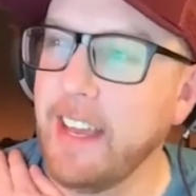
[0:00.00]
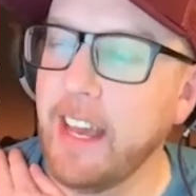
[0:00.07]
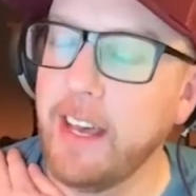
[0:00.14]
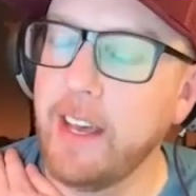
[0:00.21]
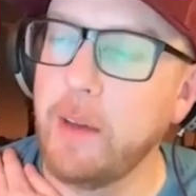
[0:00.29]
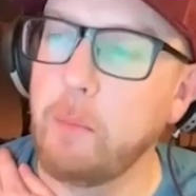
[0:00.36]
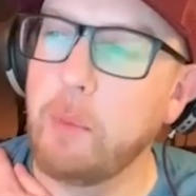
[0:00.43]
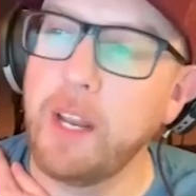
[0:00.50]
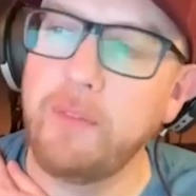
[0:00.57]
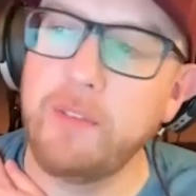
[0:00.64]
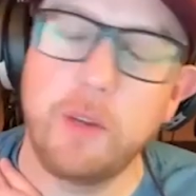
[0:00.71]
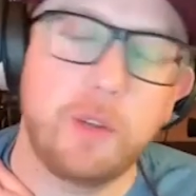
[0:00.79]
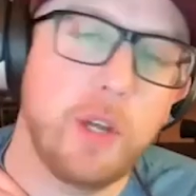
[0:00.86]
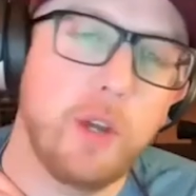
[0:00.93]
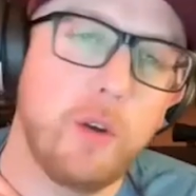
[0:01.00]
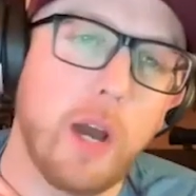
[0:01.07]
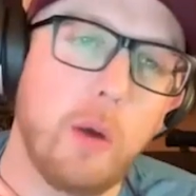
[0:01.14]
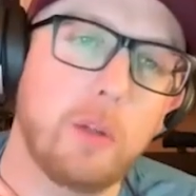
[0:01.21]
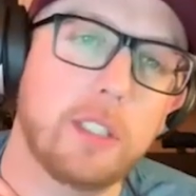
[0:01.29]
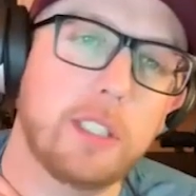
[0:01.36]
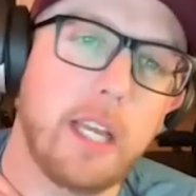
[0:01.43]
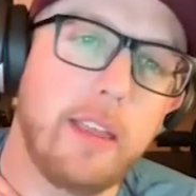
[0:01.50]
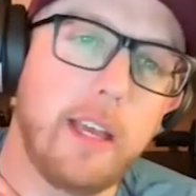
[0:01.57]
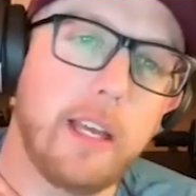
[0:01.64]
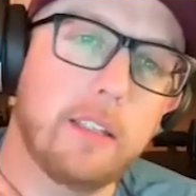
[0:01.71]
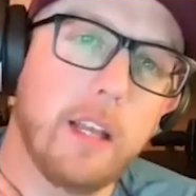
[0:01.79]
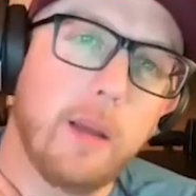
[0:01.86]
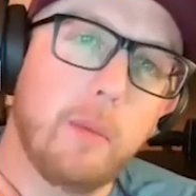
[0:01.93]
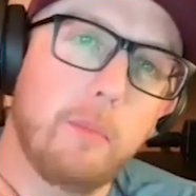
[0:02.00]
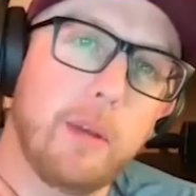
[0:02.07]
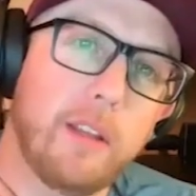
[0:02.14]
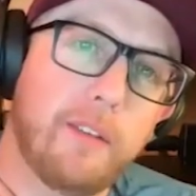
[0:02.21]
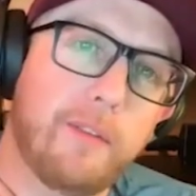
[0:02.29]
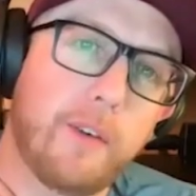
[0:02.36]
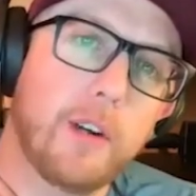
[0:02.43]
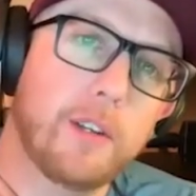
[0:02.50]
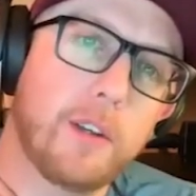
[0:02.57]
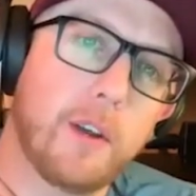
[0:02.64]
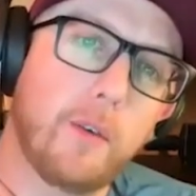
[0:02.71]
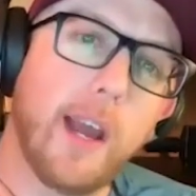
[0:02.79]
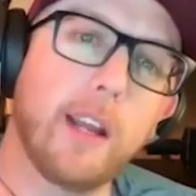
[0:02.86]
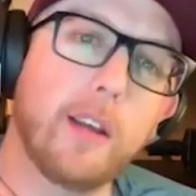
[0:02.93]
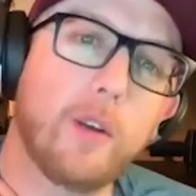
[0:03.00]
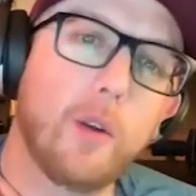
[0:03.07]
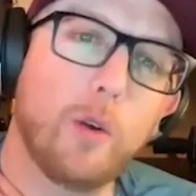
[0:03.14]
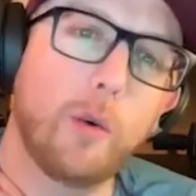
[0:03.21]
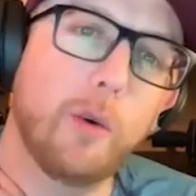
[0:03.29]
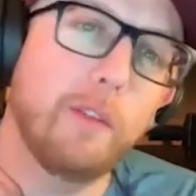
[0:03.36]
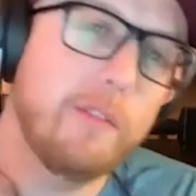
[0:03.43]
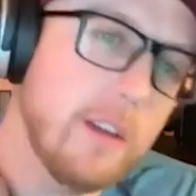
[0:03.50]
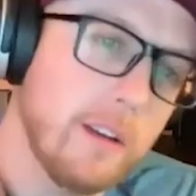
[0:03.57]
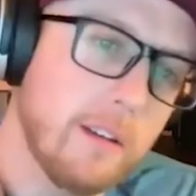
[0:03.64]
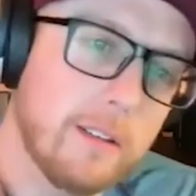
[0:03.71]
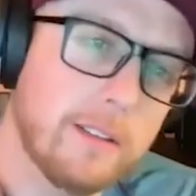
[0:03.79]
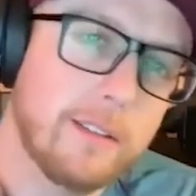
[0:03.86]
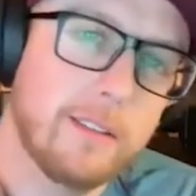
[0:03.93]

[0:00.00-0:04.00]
Uh, but if you do, I will say this: be the first to write a Google review.